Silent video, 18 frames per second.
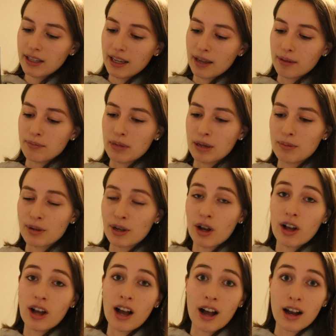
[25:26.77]
And maybe
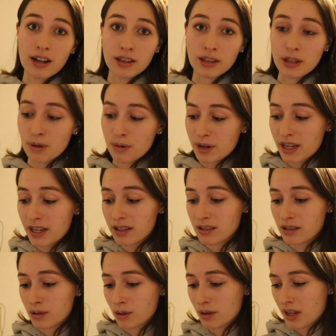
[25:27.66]
I'll hot glue it
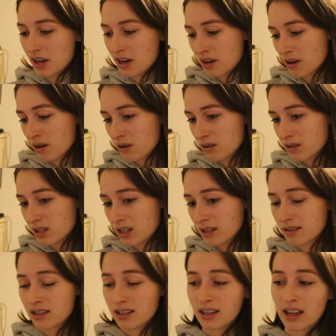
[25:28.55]
so that it all
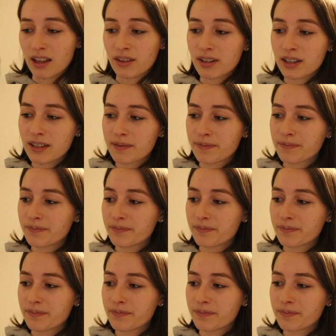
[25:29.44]
stays together.